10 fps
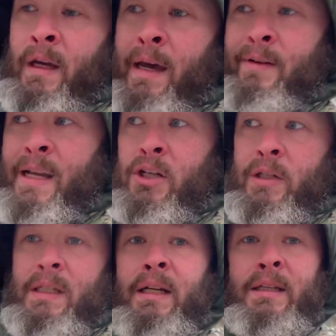I haven't actually
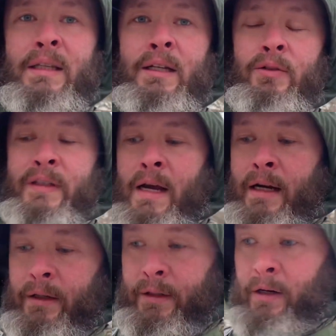seen a single
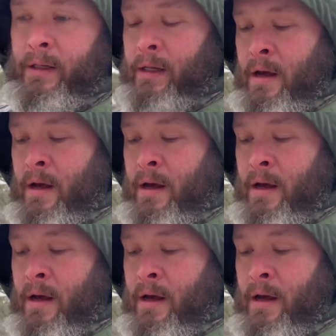sign of turkey.